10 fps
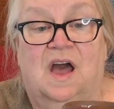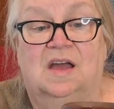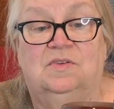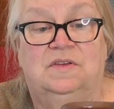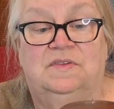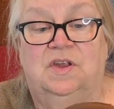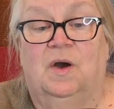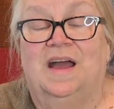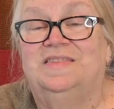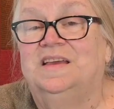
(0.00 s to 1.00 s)
I don't even know.
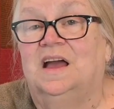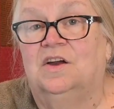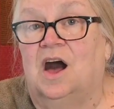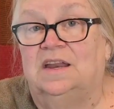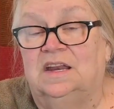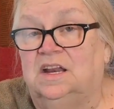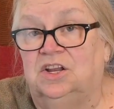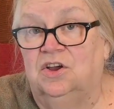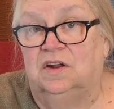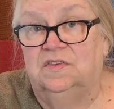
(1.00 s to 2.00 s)
I think I got it at a
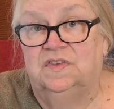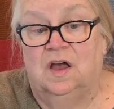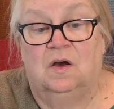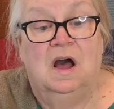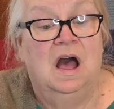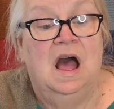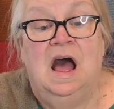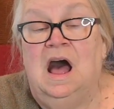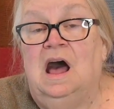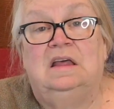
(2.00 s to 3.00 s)
yard sale
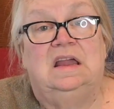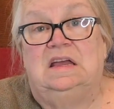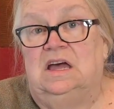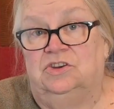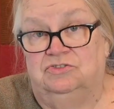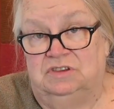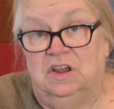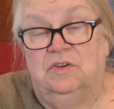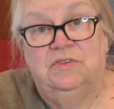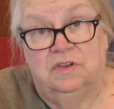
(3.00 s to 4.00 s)
like 100
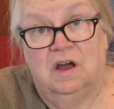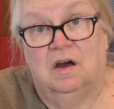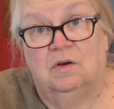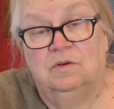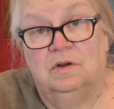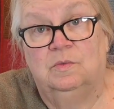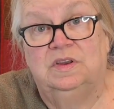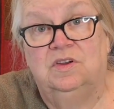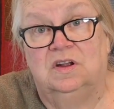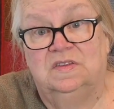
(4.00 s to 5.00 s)
years ago,
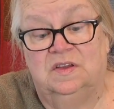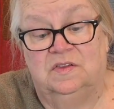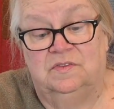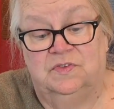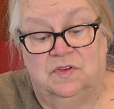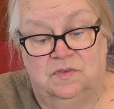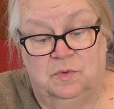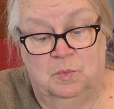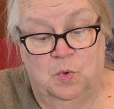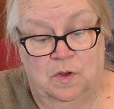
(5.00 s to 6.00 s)
when yard sales first were
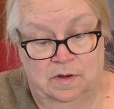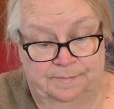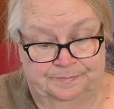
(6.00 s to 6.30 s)
born.